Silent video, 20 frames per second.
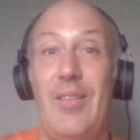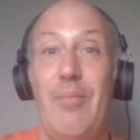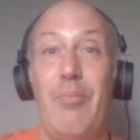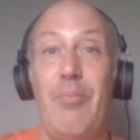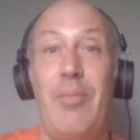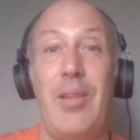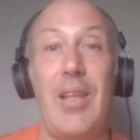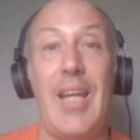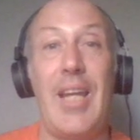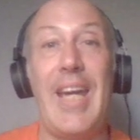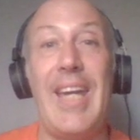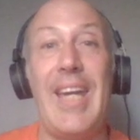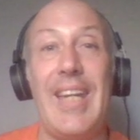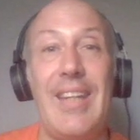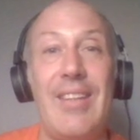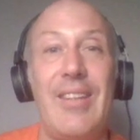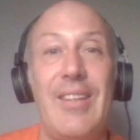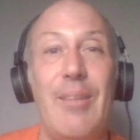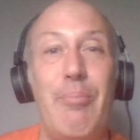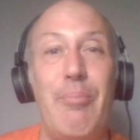
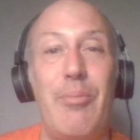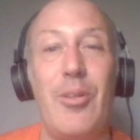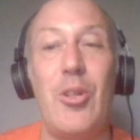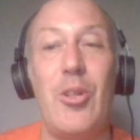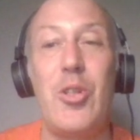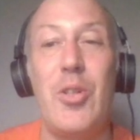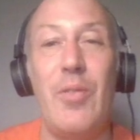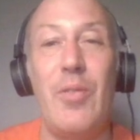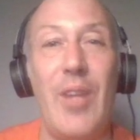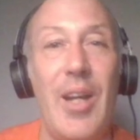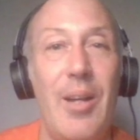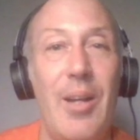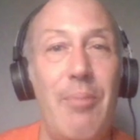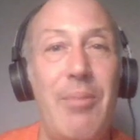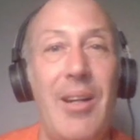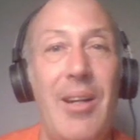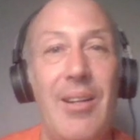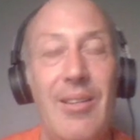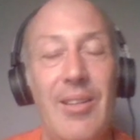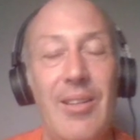play that Bergevin
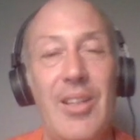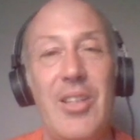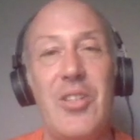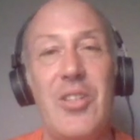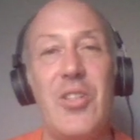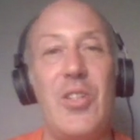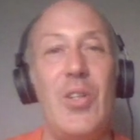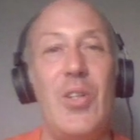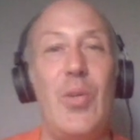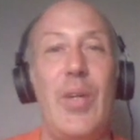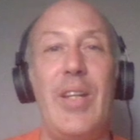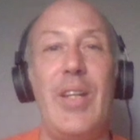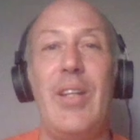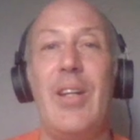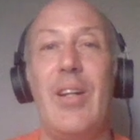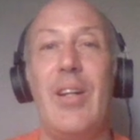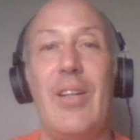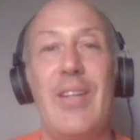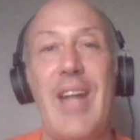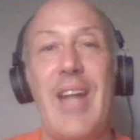apparently is doing
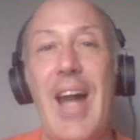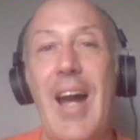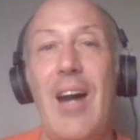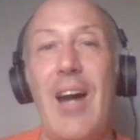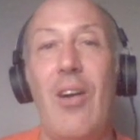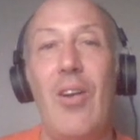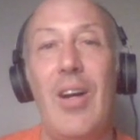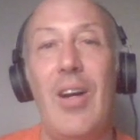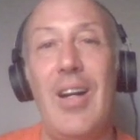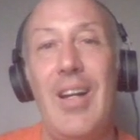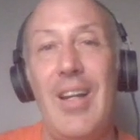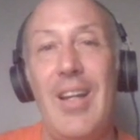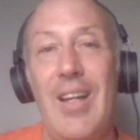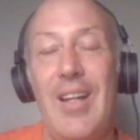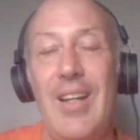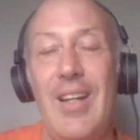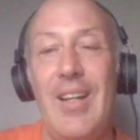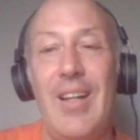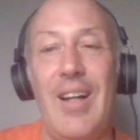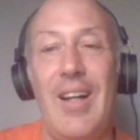here. Now,
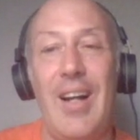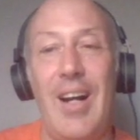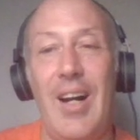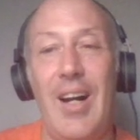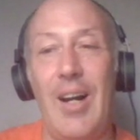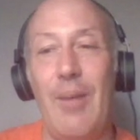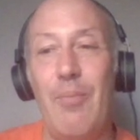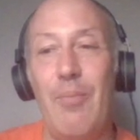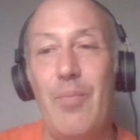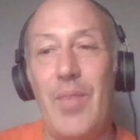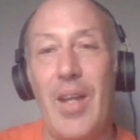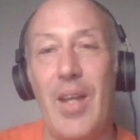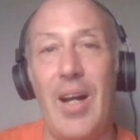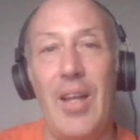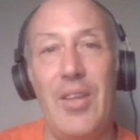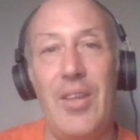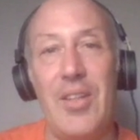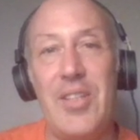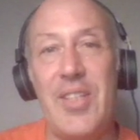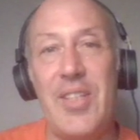um,
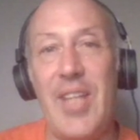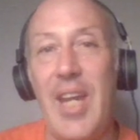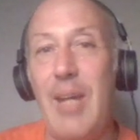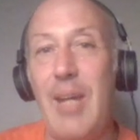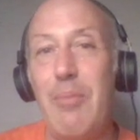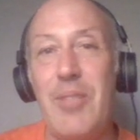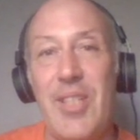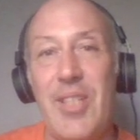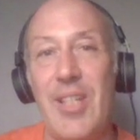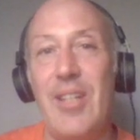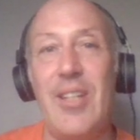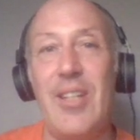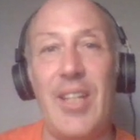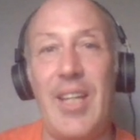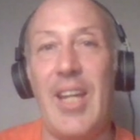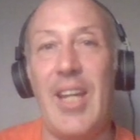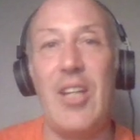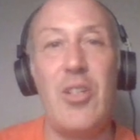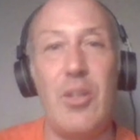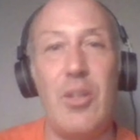on the same
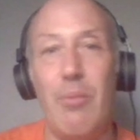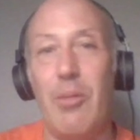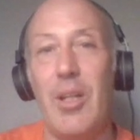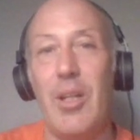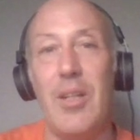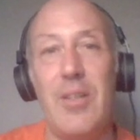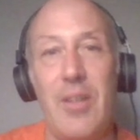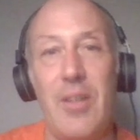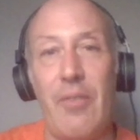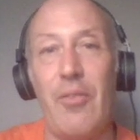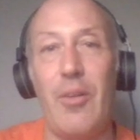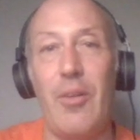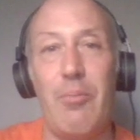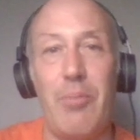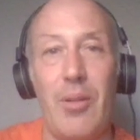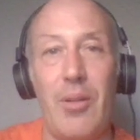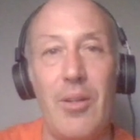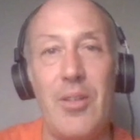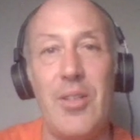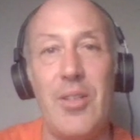syndication, but a different
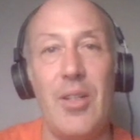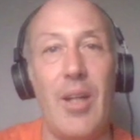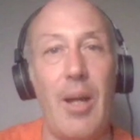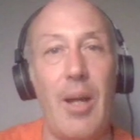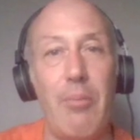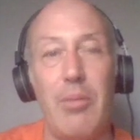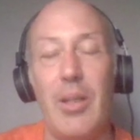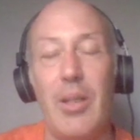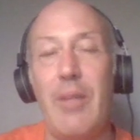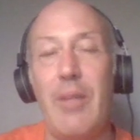person, I believe